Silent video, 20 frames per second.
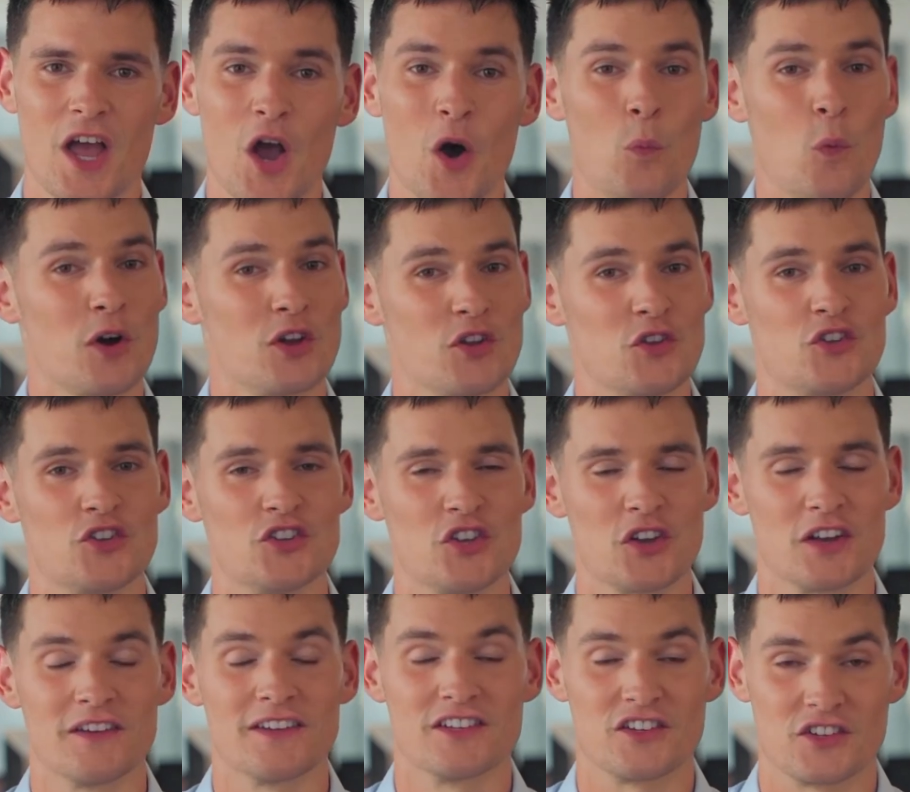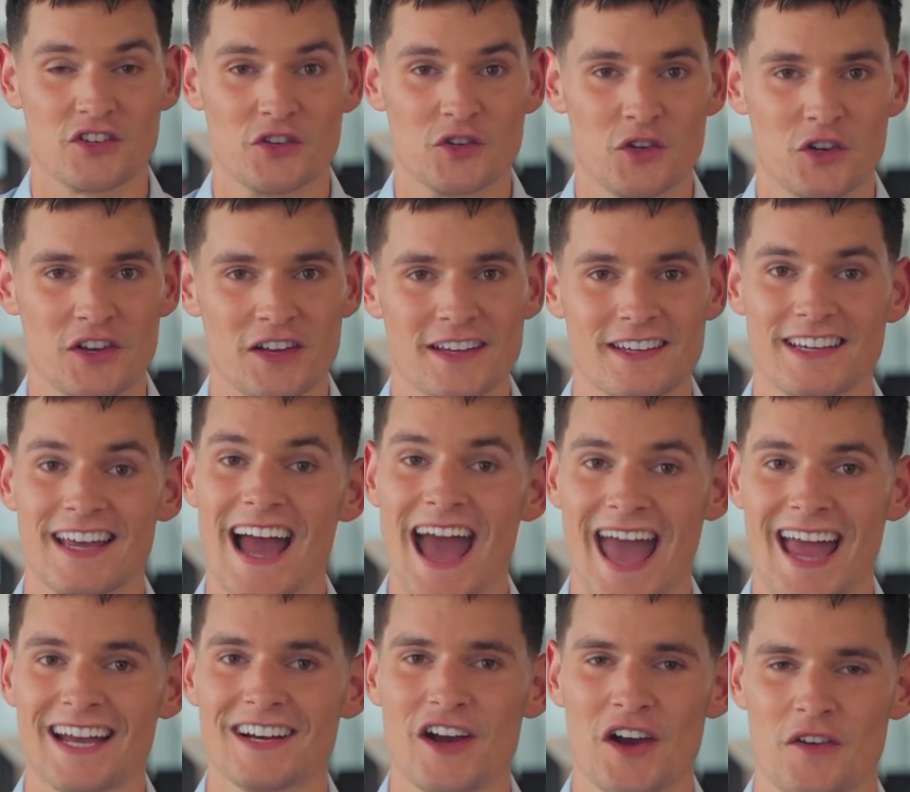What you should have insured,
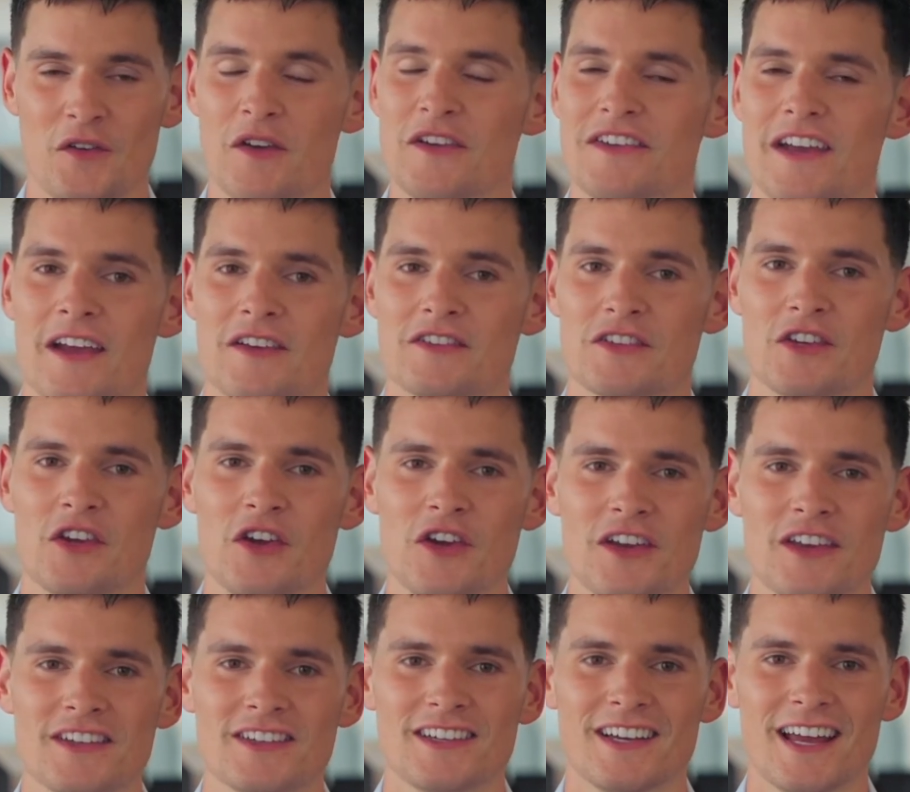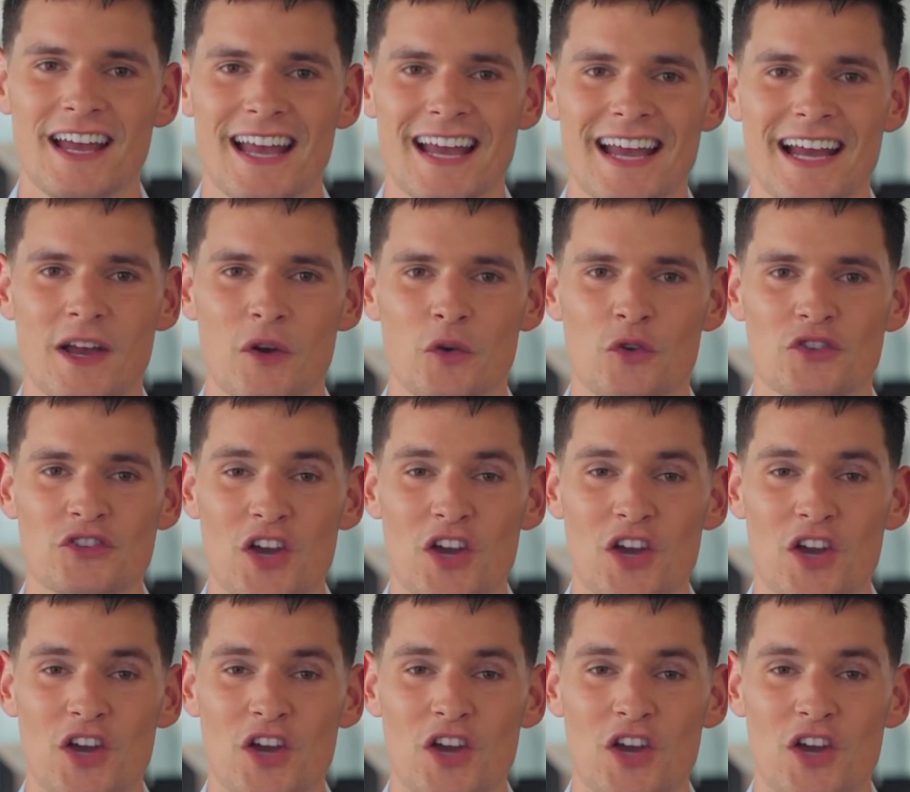$800,000, equals